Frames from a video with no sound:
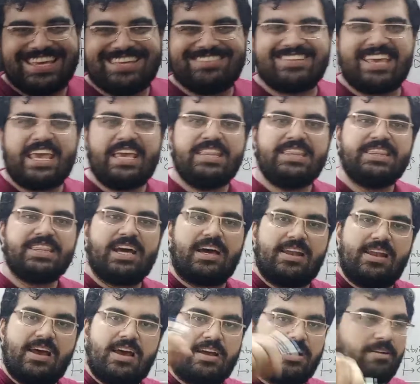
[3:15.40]
is in
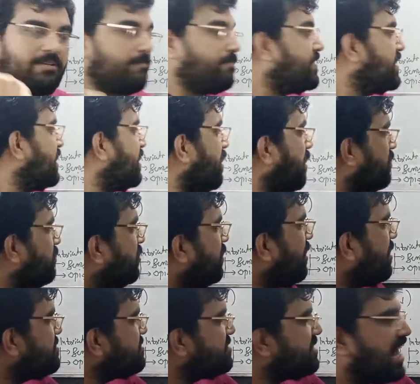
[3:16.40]
the lung, or the
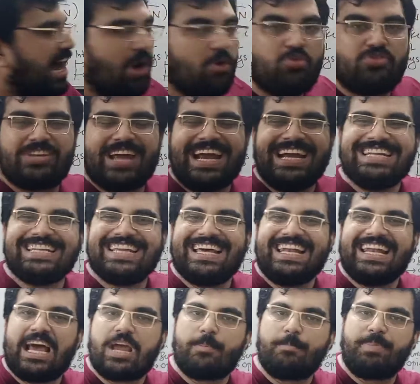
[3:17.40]
cause is outside
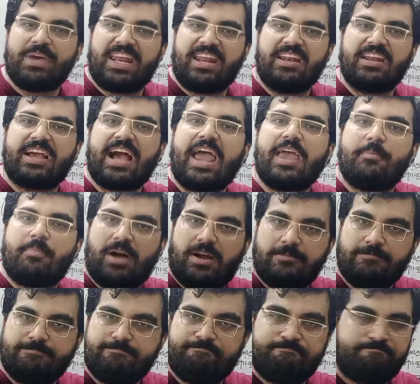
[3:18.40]
the lung parenchyma.